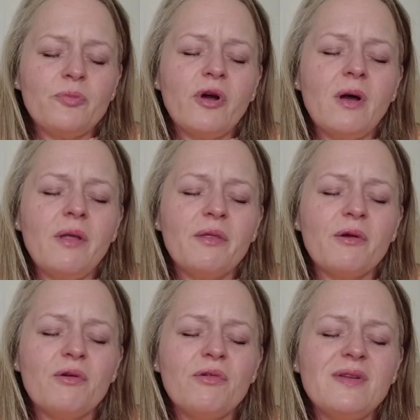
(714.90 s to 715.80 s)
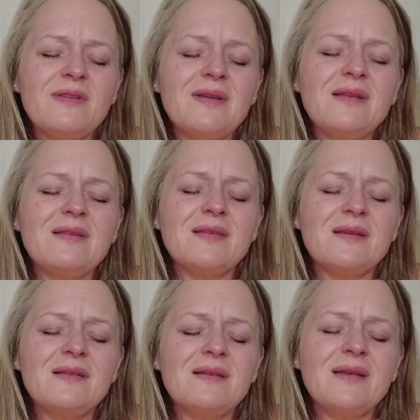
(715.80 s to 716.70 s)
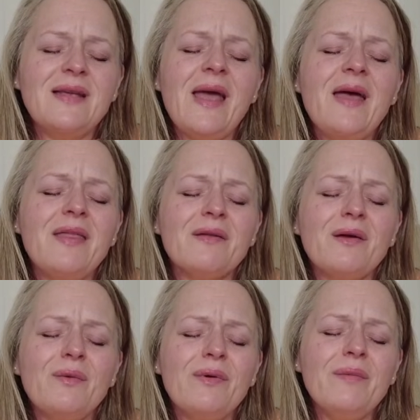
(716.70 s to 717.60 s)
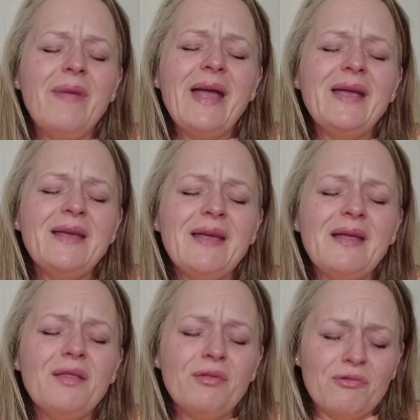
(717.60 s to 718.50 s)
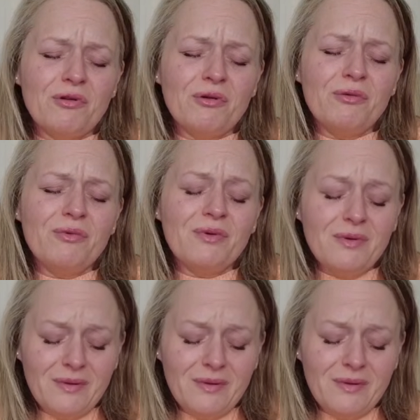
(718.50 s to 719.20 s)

brother and sister together we'll make it through.